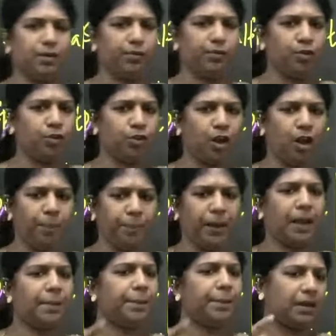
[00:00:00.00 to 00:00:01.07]
you food crop,
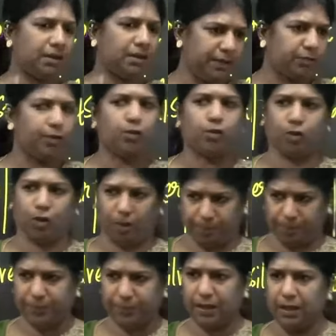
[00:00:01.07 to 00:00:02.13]
I barter with food
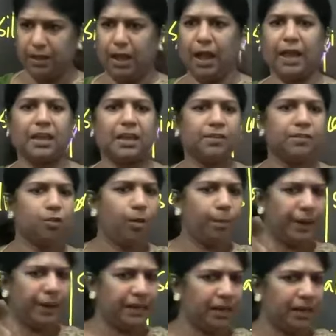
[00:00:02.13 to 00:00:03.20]
crop. I give you a
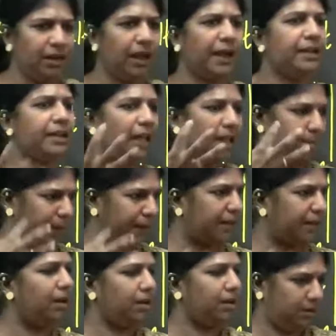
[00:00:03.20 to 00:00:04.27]
metal, I take
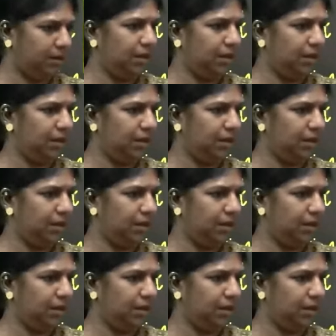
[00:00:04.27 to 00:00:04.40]
metal.